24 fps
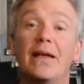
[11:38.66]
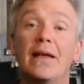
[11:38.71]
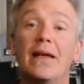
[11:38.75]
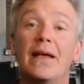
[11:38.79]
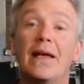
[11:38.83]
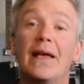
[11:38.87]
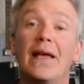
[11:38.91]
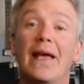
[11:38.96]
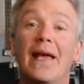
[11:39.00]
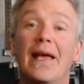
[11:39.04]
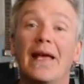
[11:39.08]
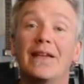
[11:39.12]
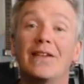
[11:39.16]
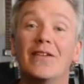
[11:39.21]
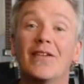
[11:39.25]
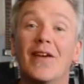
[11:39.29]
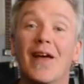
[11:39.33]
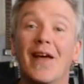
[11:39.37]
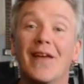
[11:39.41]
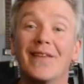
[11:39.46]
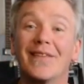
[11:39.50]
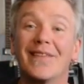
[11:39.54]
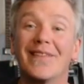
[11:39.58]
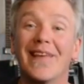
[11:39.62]
And you
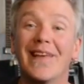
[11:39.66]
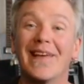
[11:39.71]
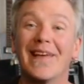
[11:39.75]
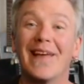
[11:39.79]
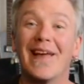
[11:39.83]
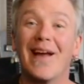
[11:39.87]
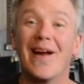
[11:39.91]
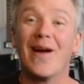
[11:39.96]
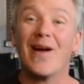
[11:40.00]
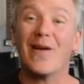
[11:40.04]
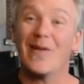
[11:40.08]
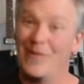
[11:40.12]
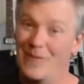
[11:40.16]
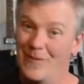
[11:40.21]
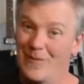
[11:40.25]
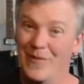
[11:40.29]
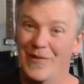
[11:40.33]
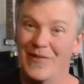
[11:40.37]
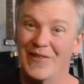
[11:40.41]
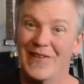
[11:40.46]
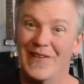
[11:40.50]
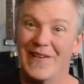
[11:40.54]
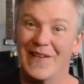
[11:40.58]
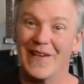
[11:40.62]
guys take care, and we'll
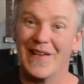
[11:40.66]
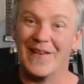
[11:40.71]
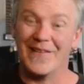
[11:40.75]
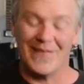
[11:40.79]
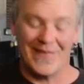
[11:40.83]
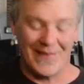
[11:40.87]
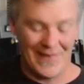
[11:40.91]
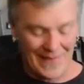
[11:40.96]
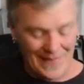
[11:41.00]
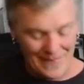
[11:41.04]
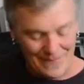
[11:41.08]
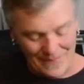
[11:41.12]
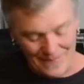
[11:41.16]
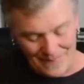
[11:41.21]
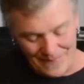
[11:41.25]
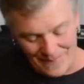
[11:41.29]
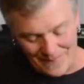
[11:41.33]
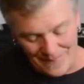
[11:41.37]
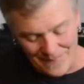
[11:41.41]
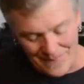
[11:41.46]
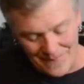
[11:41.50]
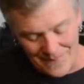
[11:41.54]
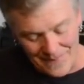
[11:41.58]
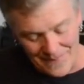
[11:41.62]
see you next
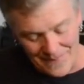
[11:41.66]
time.